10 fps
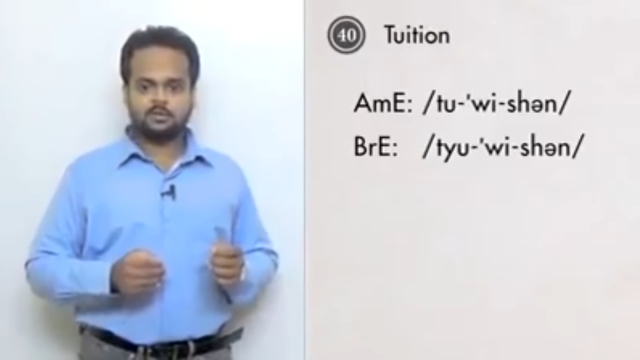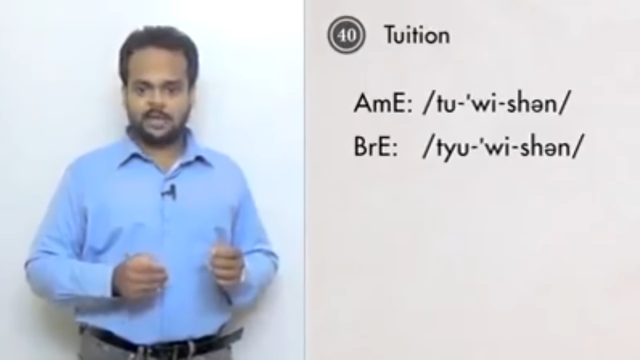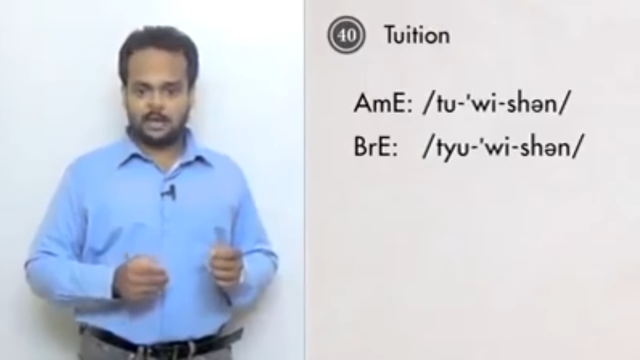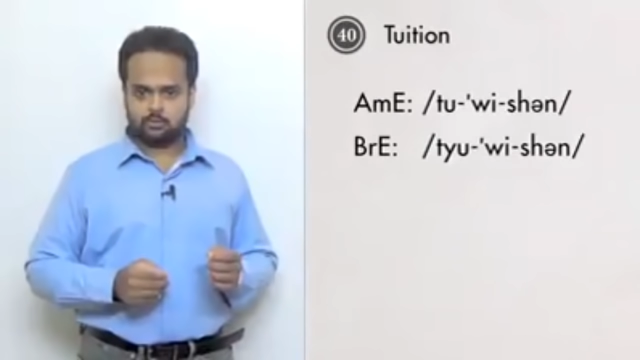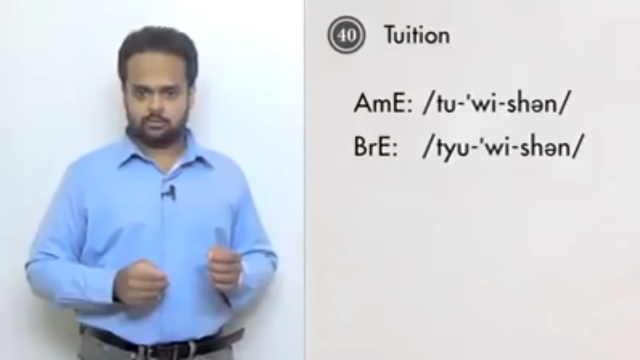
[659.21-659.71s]

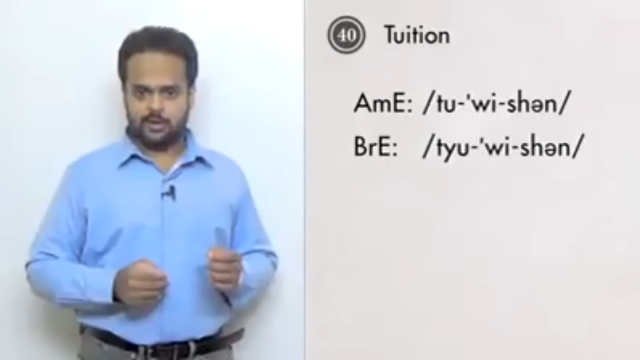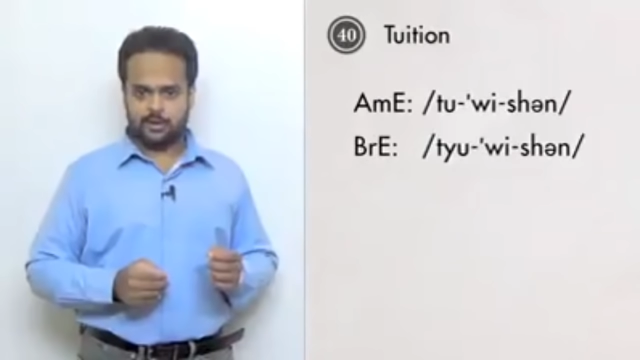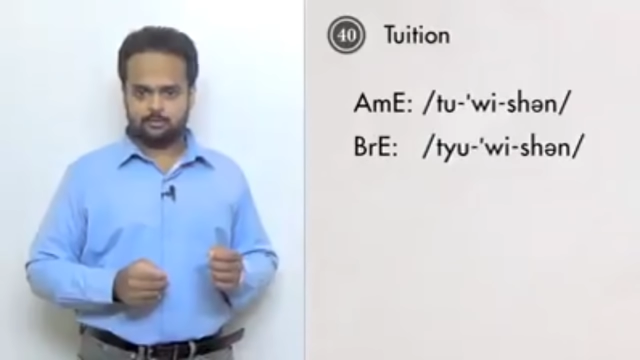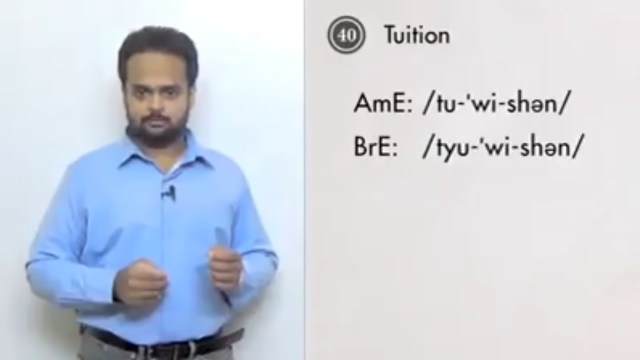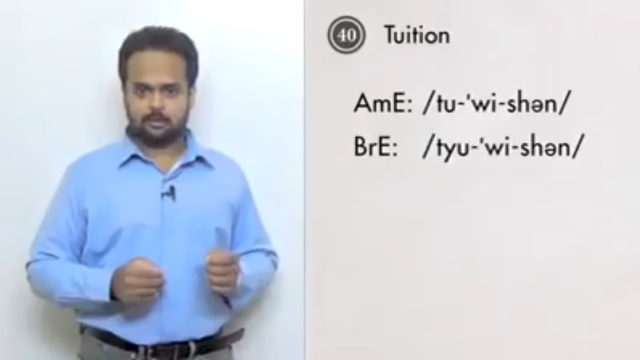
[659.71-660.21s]
sound
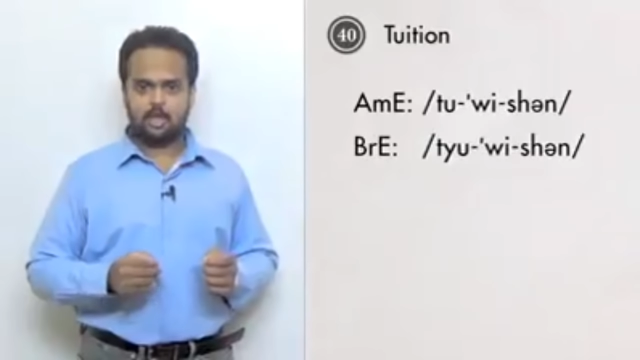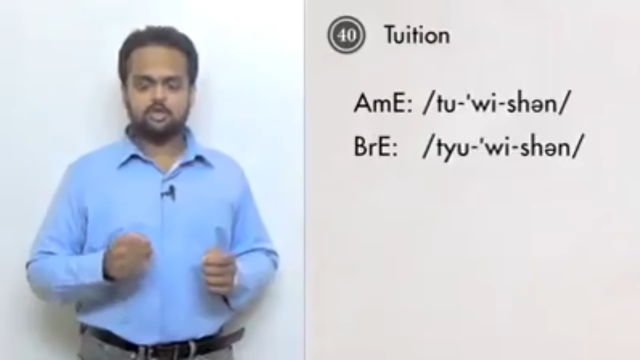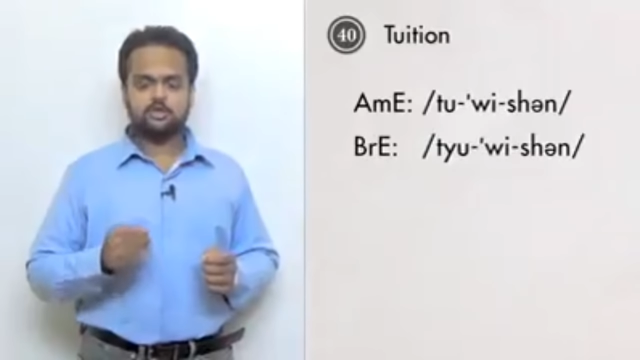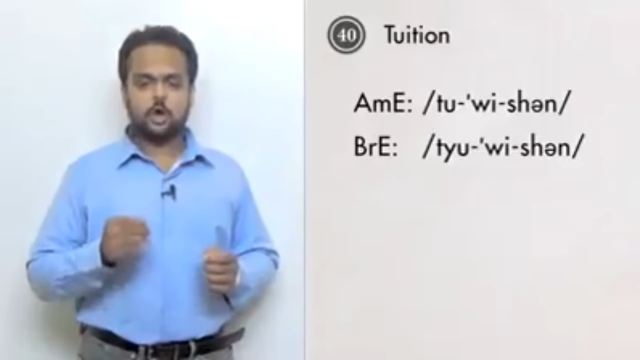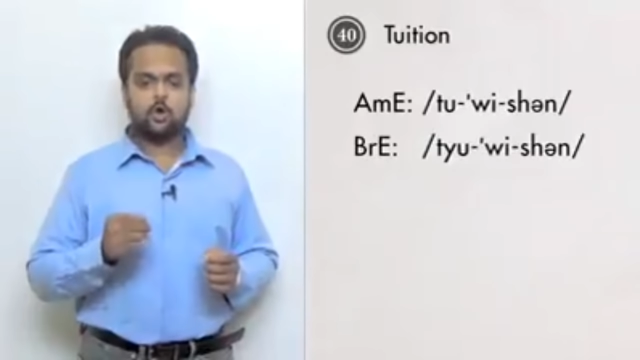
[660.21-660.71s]
there.
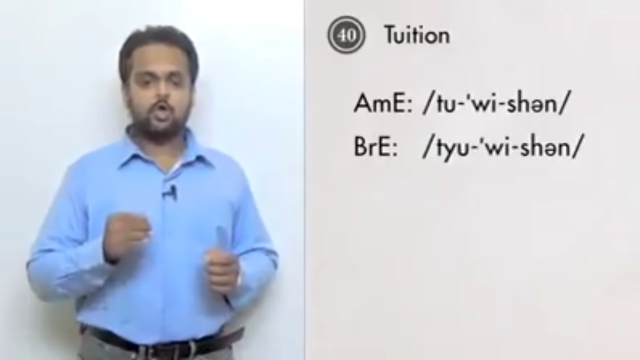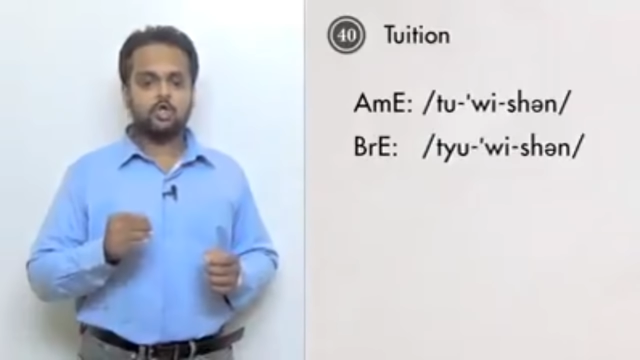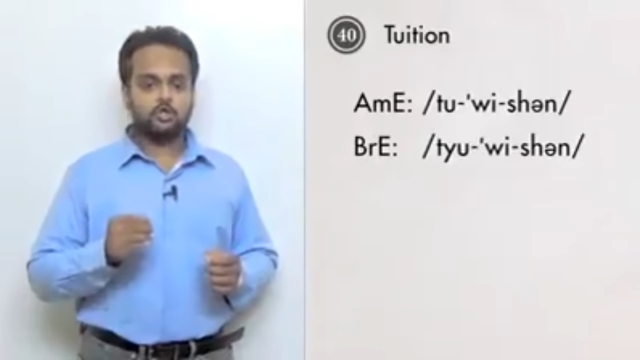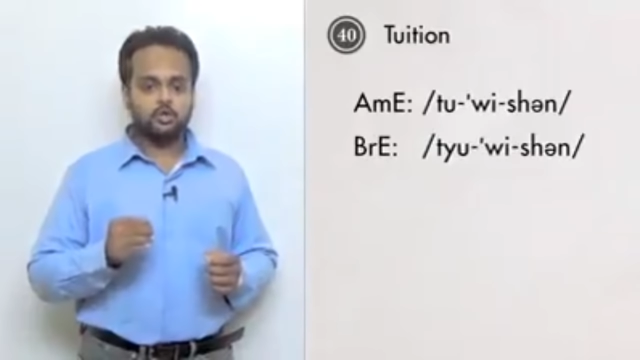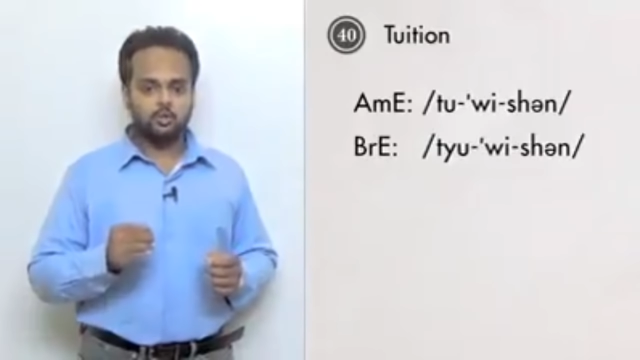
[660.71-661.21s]
So,
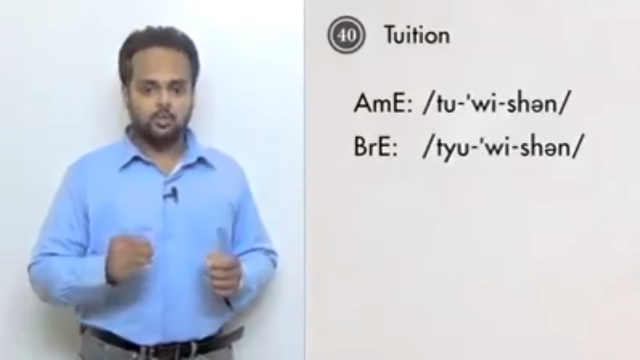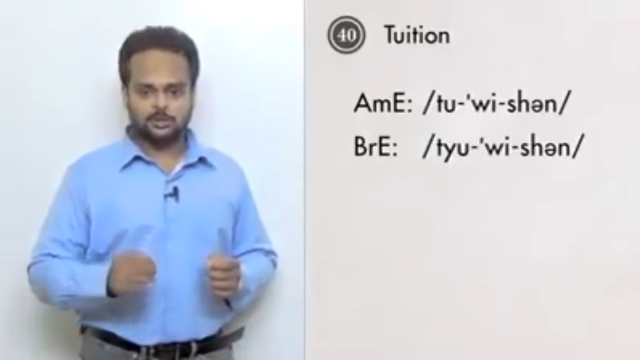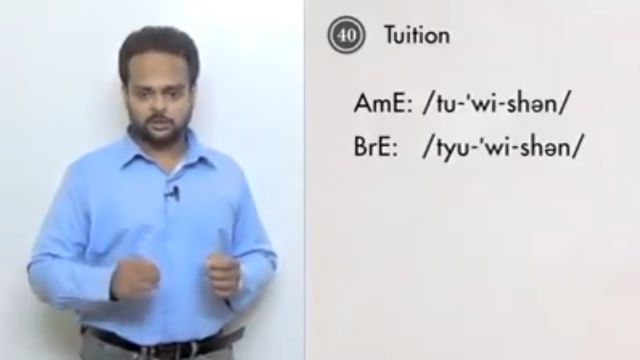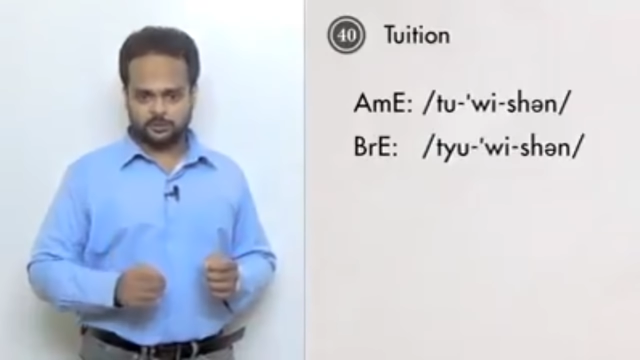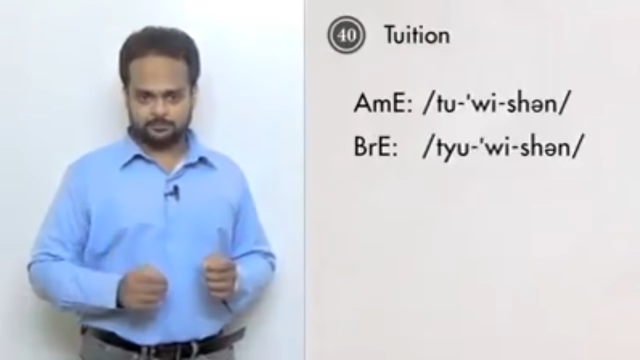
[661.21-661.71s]

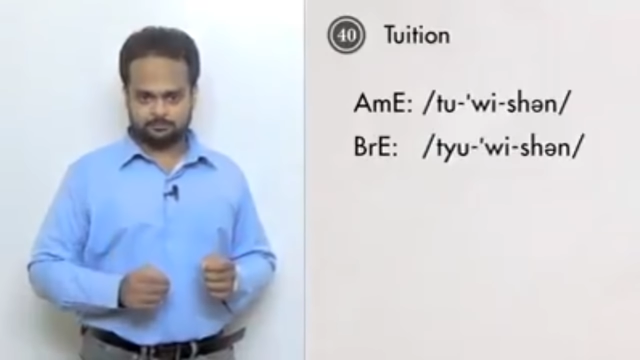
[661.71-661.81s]
tuition.